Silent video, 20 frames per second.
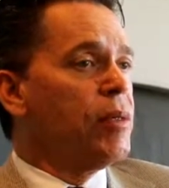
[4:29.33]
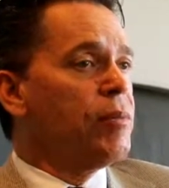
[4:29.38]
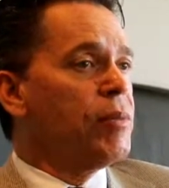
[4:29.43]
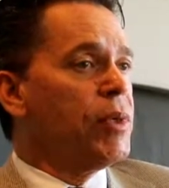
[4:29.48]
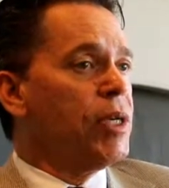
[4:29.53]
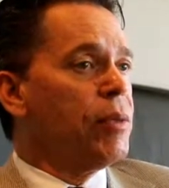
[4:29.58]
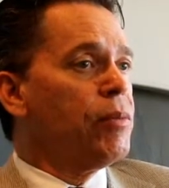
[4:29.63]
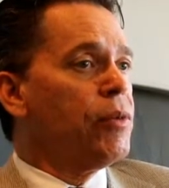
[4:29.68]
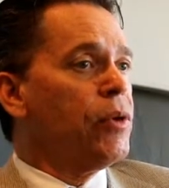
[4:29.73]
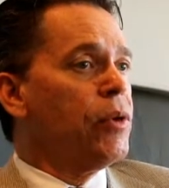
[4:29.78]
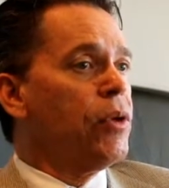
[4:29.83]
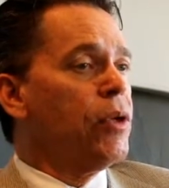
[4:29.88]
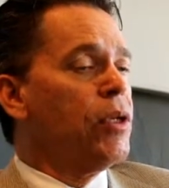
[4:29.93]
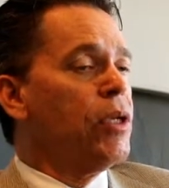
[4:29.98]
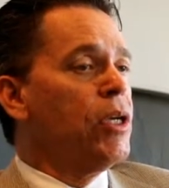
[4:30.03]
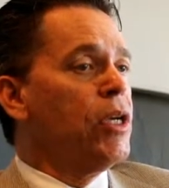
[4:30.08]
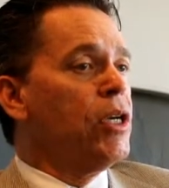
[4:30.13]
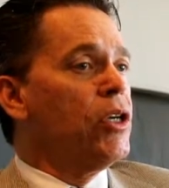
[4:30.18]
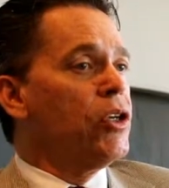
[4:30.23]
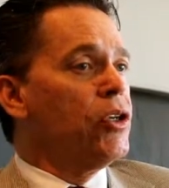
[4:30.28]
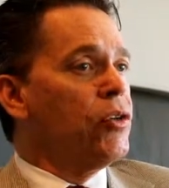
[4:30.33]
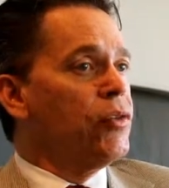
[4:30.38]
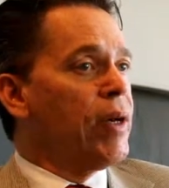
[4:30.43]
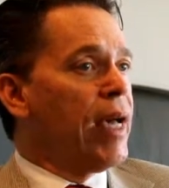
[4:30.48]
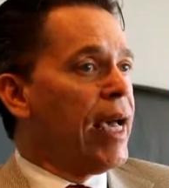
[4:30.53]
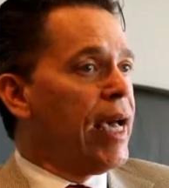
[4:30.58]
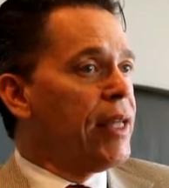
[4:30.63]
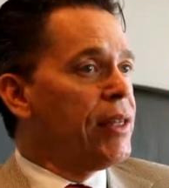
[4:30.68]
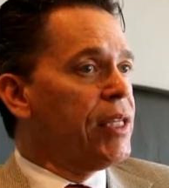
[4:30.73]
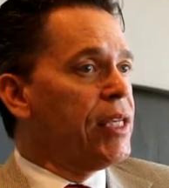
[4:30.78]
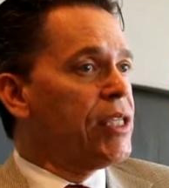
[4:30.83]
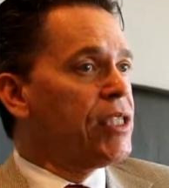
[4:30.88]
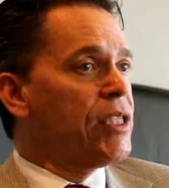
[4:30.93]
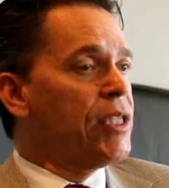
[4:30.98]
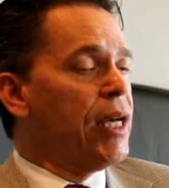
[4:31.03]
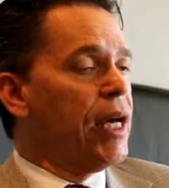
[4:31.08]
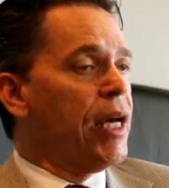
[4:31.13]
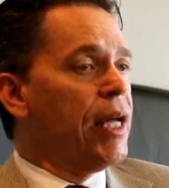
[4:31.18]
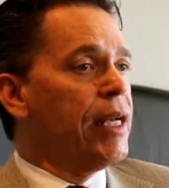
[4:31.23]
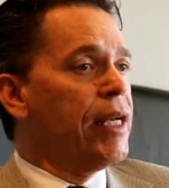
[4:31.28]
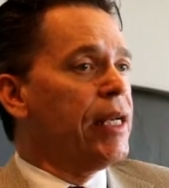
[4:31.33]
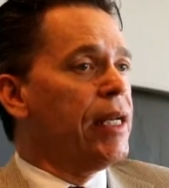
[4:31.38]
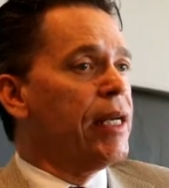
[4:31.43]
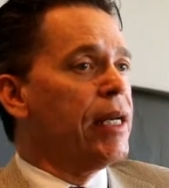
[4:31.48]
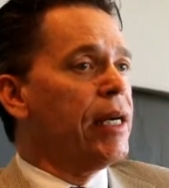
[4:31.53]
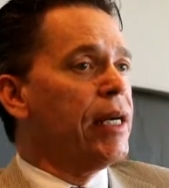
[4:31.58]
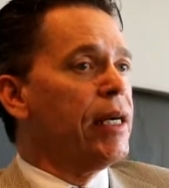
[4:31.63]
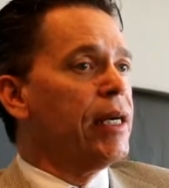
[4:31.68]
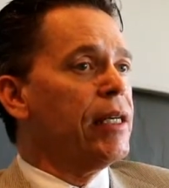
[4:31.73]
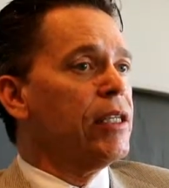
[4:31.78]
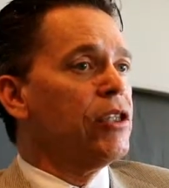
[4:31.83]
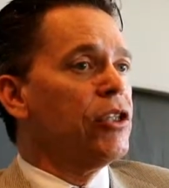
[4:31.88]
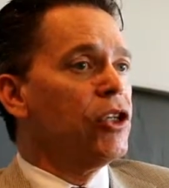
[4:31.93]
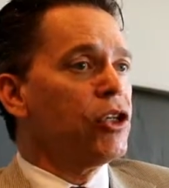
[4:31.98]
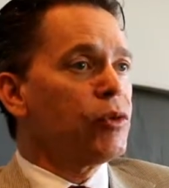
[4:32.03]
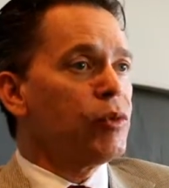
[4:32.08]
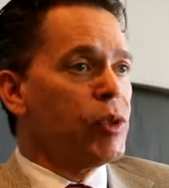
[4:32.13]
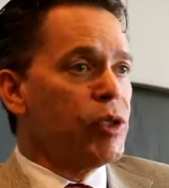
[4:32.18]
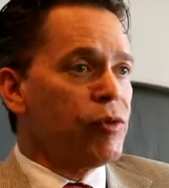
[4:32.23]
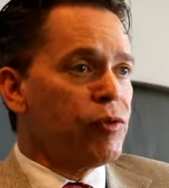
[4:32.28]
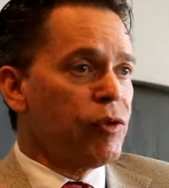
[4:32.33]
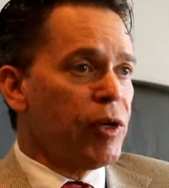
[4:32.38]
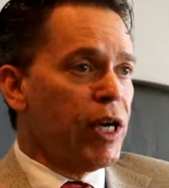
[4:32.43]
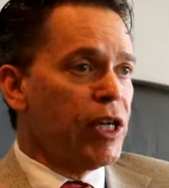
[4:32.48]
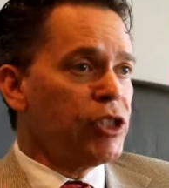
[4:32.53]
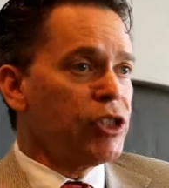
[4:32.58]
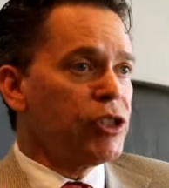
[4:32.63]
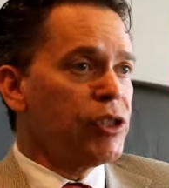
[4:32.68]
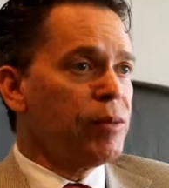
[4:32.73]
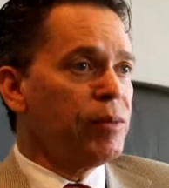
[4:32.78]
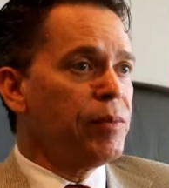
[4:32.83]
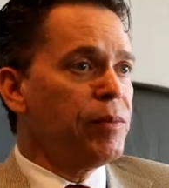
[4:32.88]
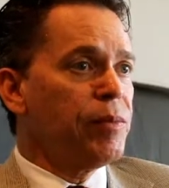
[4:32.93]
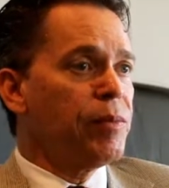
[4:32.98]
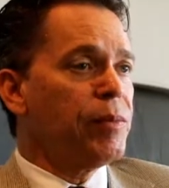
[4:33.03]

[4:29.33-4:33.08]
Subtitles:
People who've had these done look refreshed.